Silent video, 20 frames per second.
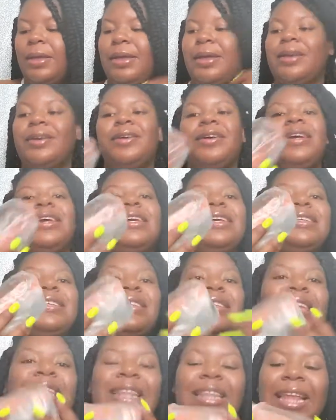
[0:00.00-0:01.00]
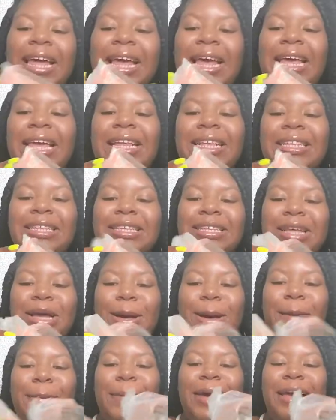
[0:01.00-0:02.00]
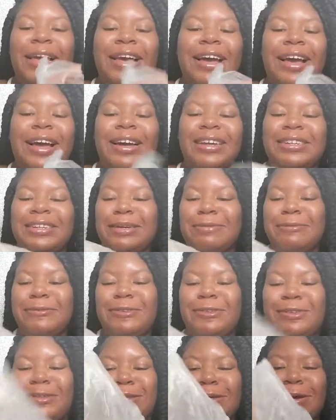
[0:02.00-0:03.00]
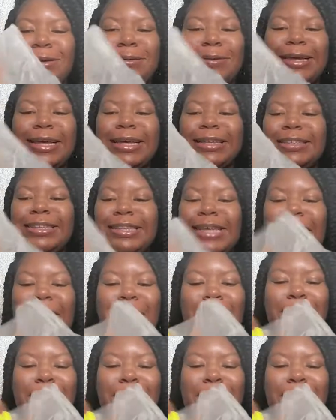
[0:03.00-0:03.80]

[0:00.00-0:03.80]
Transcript: Here is the lens. Oh my gosh, I'm so excited.